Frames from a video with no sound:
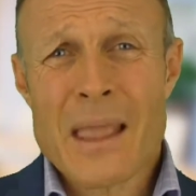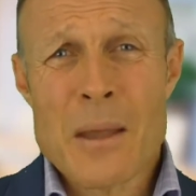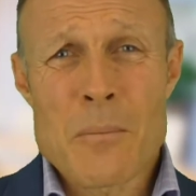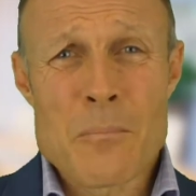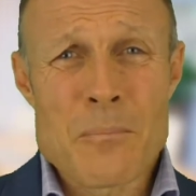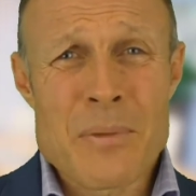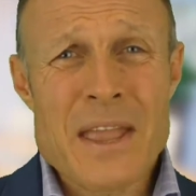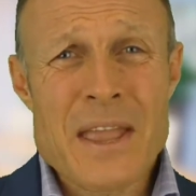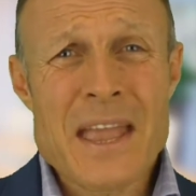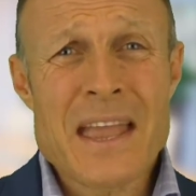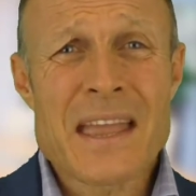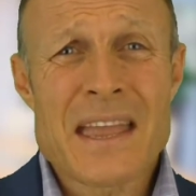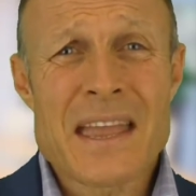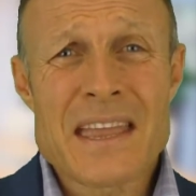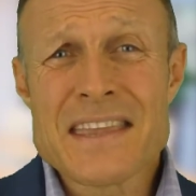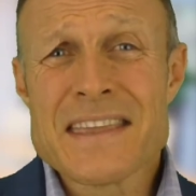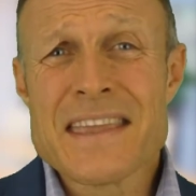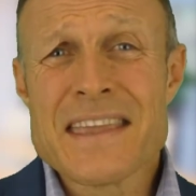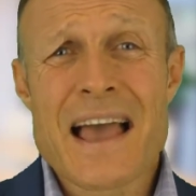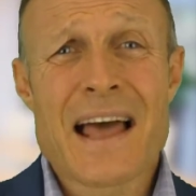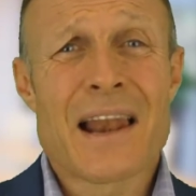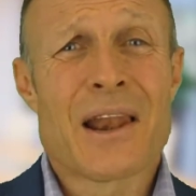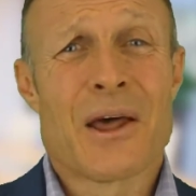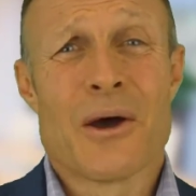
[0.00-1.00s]
being a
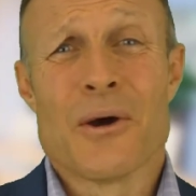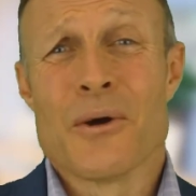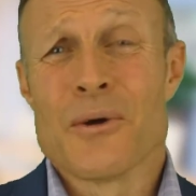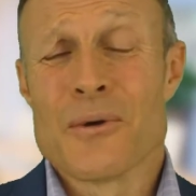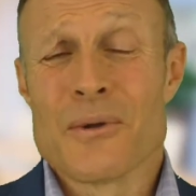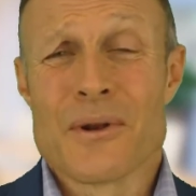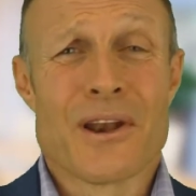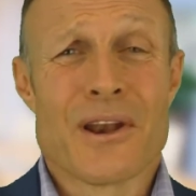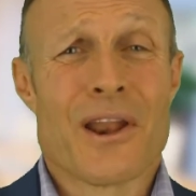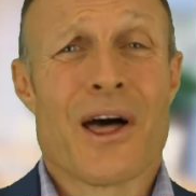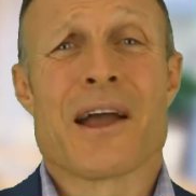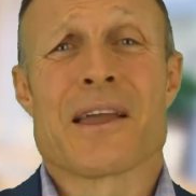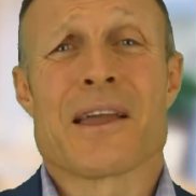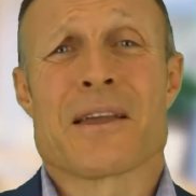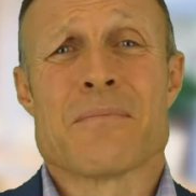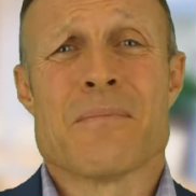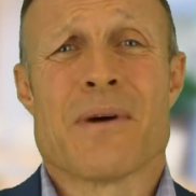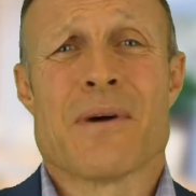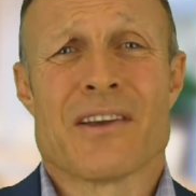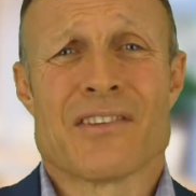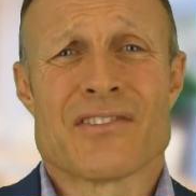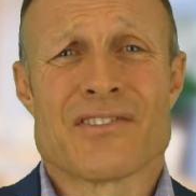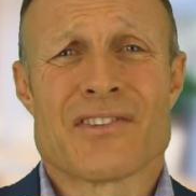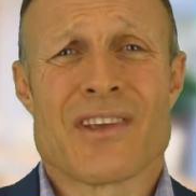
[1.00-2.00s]
yellow like
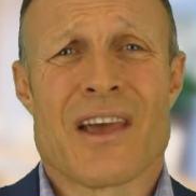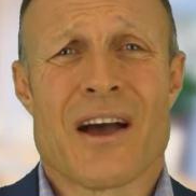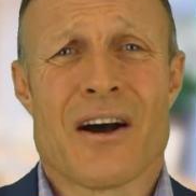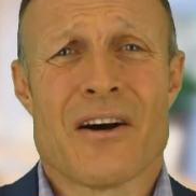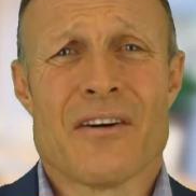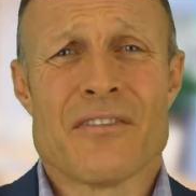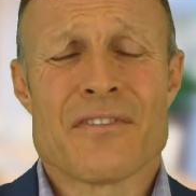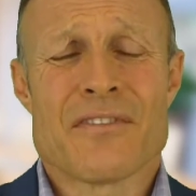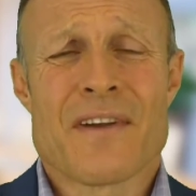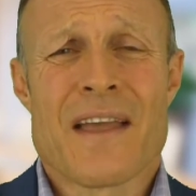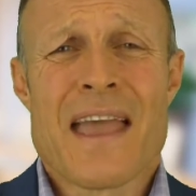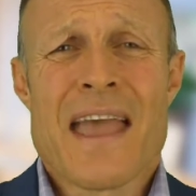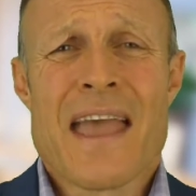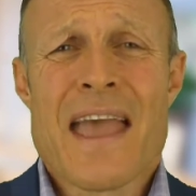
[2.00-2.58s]
myself,